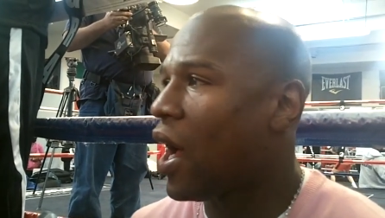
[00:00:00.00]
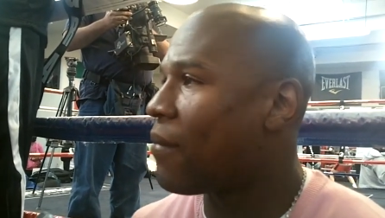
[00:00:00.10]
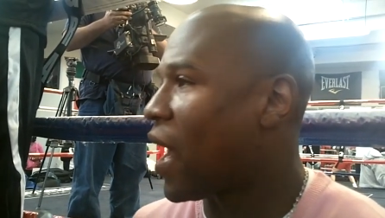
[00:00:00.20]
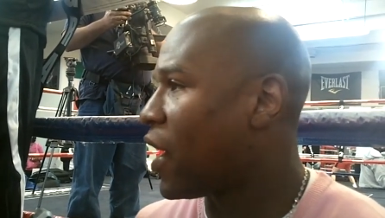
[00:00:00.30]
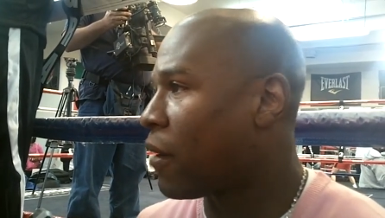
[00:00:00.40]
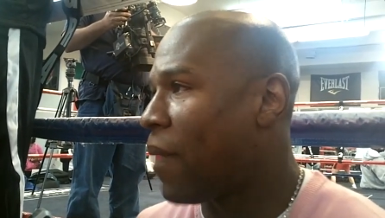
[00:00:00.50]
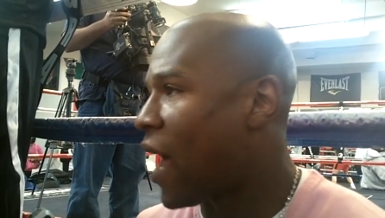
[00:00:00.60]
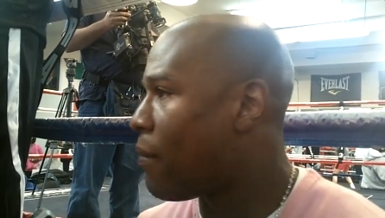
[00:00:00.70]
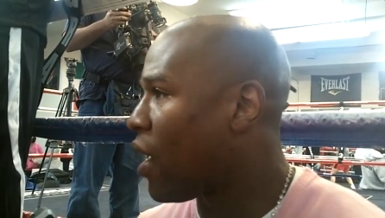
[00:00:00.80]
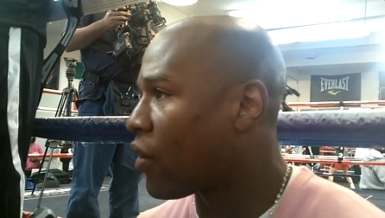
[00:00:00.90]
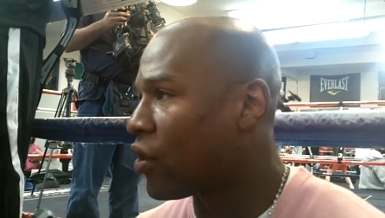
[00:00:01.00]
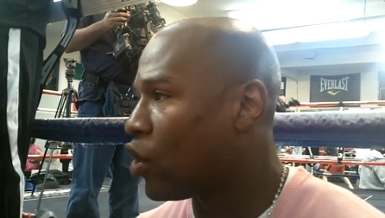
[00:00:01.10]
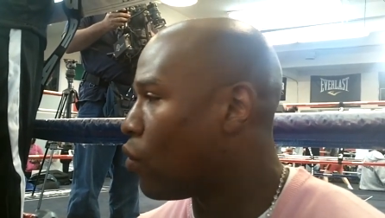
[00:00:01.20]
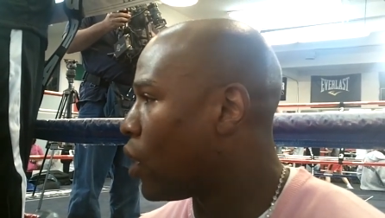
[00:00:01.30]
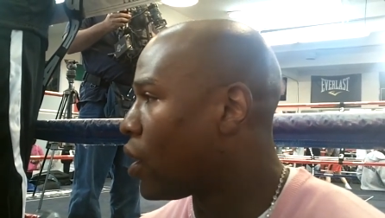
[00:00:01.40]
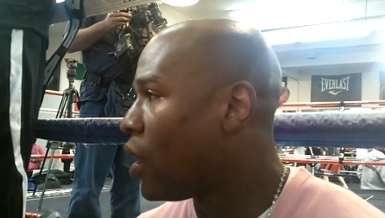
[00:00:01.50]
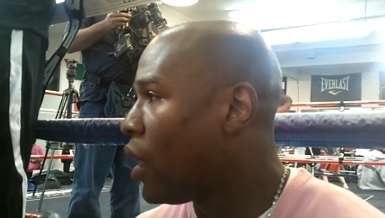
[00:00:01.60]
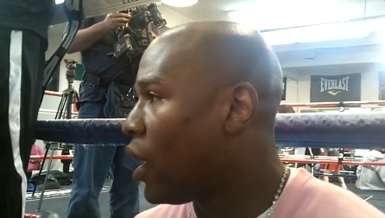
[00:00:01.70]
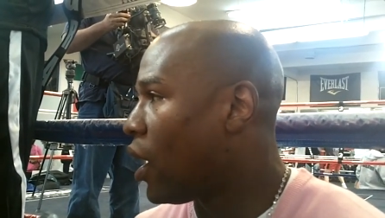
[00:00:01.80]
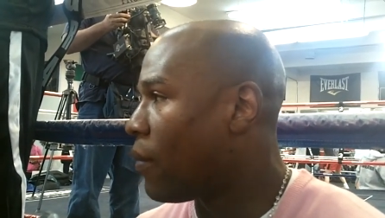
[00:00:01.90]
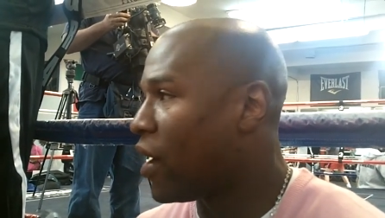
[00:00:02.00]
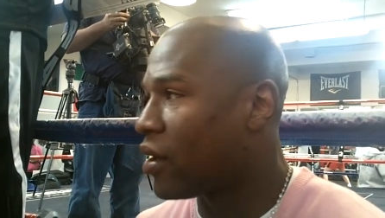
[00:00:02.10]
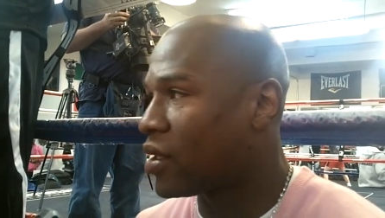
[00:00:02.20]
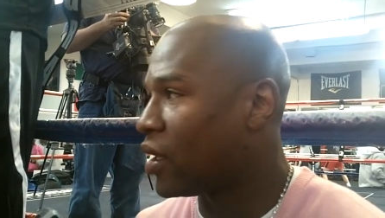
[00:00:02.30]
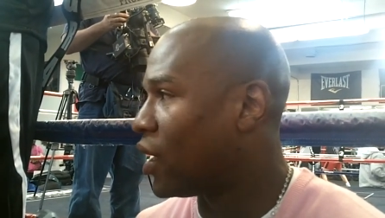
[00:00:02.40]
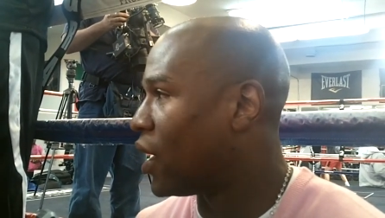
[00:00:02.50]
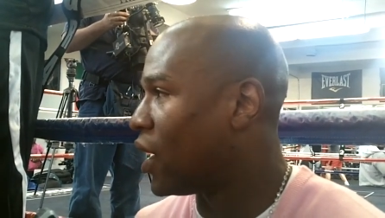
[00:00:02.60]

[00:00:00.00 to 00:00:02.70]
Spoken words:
I'm not here to bad mouth no one. I'm here to.